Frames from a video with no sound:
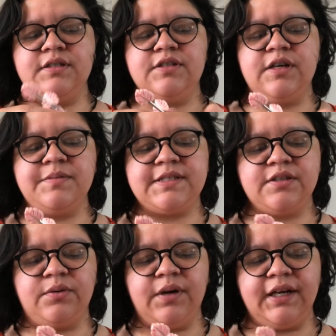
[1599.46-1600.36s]
So I'm
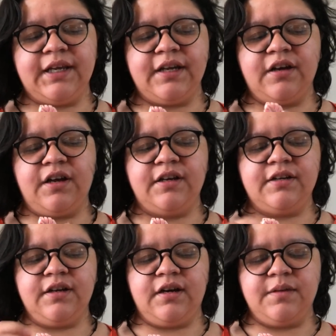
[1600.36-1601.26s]
still working
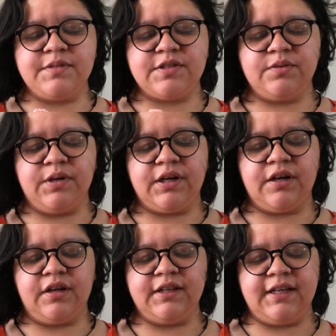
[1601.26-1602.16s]

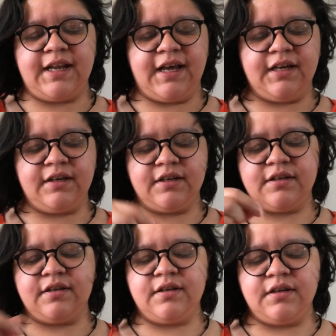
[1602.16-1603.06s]
on the neck,
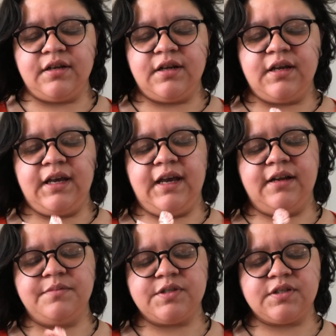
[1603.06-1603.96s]
and
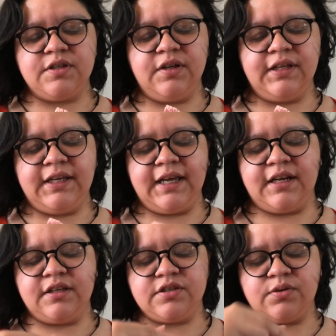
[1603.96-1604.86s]
I'm slowly
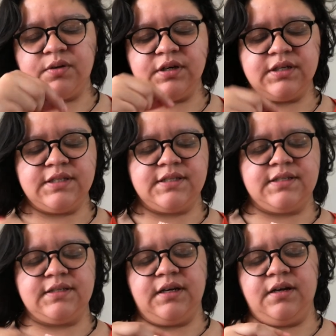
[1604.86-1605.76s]
getting towards
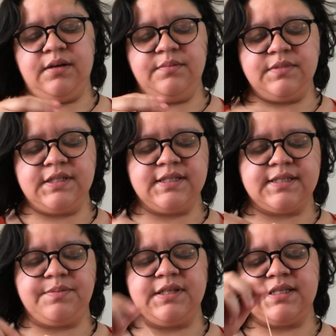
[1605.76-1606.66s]
to
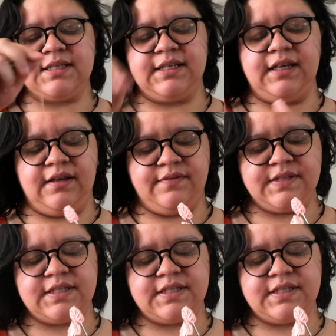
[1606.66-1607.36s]
split sleeves.